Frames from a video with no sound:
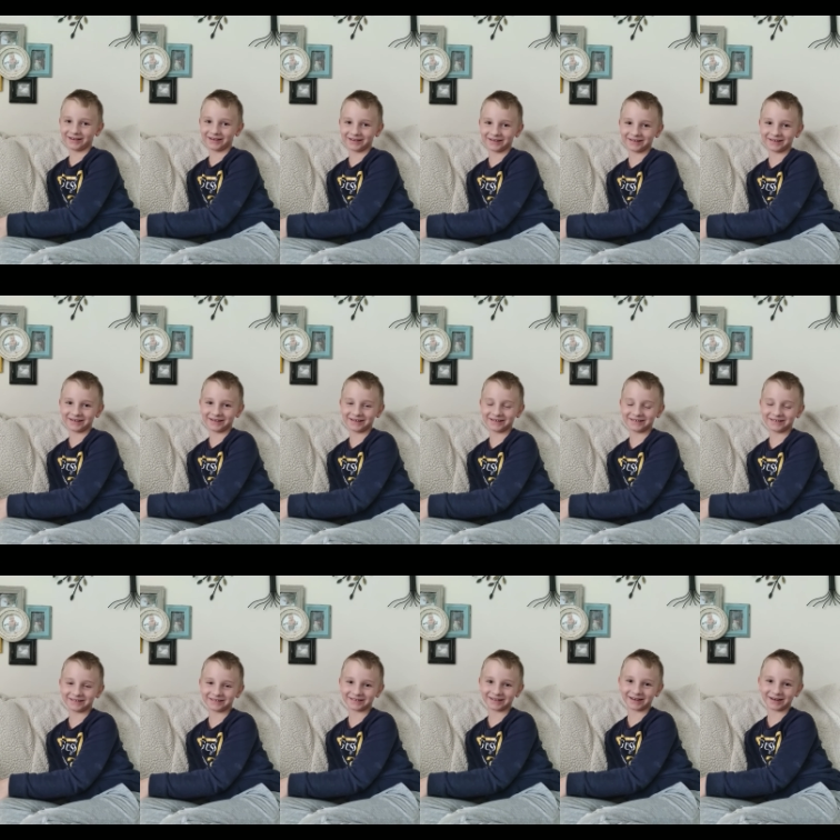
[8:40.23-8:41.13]
he
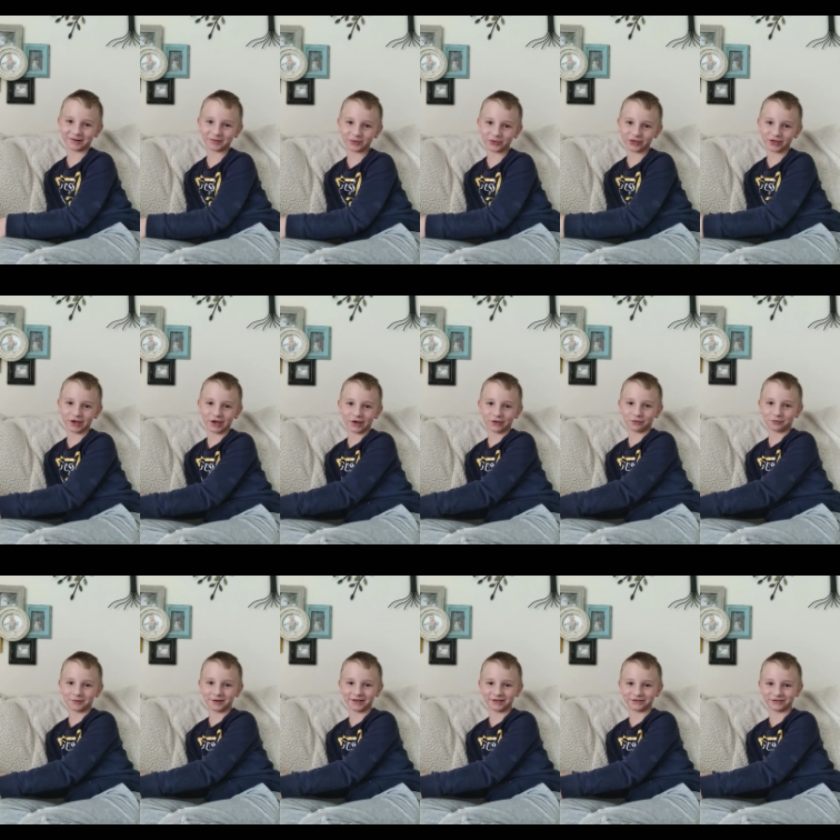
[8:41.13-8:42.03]
um sneaks
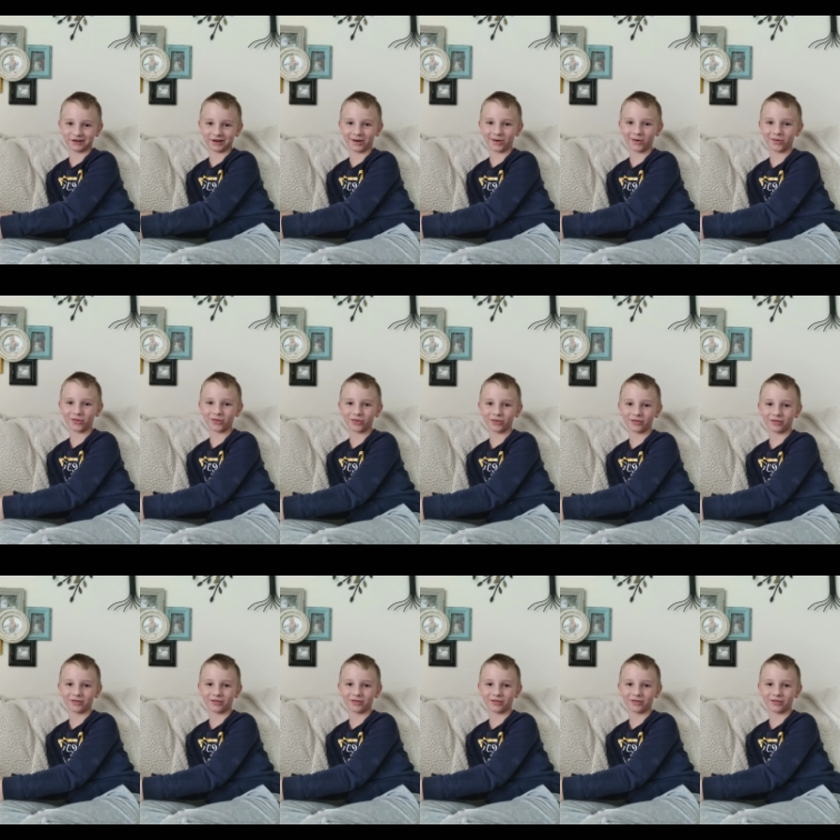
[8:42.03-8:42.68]
me treats